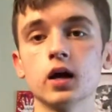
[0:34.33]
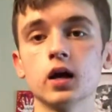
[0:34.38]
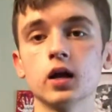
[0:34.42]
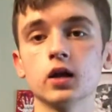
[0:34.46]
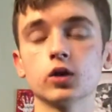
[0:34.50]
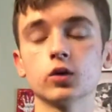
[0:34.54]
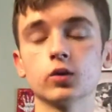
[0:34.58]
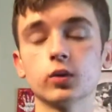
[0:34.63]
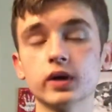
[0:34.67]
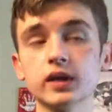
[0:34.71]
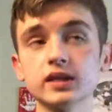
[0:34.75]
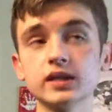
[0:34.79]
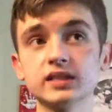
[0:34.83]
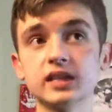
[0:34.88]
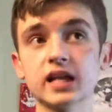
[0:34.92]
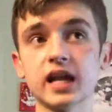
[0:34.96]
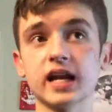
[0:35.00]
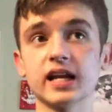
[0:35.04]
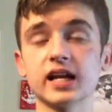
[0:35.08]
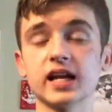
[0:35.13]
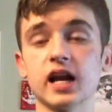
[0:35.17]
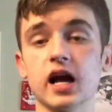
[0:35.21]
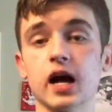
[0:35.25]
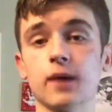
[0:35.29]
The reason I
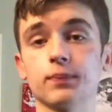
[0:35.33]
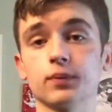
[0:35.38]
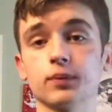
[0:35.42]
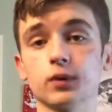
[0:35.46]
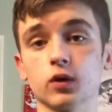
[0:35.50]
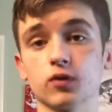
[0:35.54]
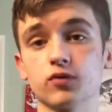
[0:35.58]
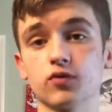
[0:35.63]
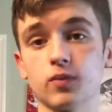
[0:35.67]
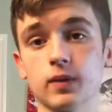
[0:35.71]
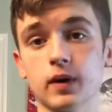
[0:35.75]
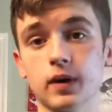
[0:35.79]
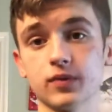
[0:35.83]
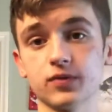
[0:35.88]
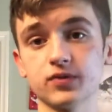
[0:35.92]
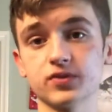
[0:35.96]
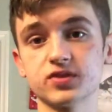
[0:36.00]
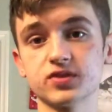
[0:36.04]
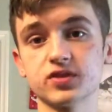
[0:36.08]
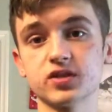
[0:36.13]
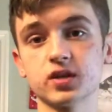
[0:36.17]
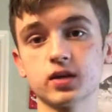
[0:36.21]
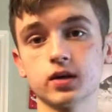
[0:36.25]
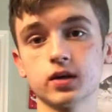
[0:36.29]
didn't upload for
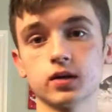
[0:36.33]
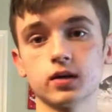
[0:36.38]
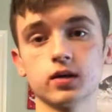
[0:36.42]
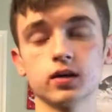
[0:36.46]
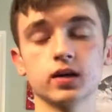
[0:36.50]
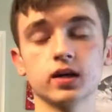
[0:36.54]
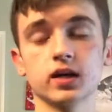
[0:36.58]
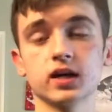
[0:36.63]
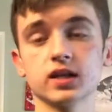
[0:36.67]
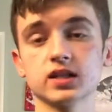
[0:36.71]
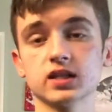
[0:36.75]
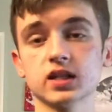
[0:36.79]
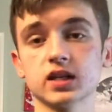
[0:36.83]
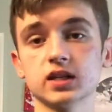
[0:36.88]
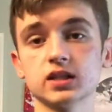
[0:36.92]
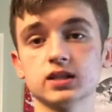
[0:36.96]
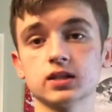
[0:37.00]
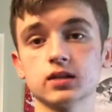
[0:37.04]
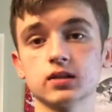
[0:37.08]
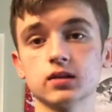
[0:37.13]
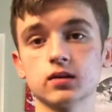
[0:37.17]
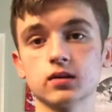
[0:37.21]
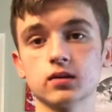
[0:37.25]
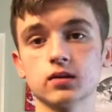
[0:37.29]
months is
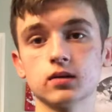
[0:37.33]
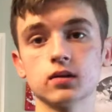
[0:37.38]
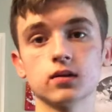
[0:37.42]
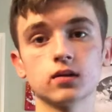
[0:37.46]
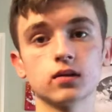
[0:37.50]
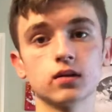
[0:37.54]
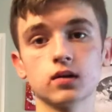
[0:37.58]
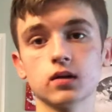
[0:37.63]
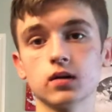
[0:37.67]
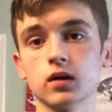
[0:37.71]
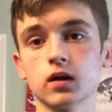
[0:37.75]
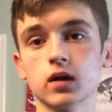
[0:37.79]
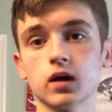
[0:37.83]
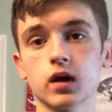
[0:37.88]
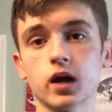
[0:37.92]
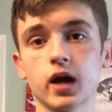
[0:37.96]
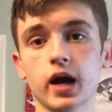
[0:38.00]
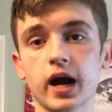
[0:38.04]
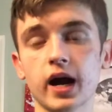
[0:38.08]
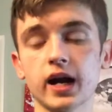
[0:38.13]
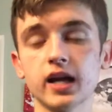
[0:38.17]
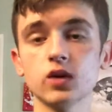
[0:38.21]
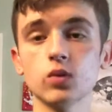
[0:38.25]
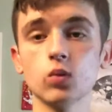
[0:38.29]
because
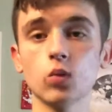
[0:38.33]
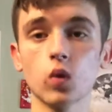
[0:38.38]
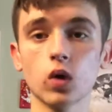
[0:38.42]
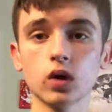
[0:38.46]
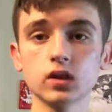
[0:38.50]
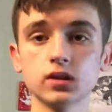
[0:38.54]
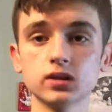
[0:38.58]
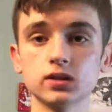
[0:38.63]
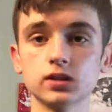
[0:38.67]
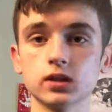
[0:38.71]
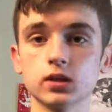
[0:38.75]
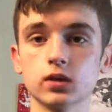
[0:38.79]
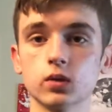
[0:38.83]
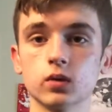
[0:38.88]
I didn't want to.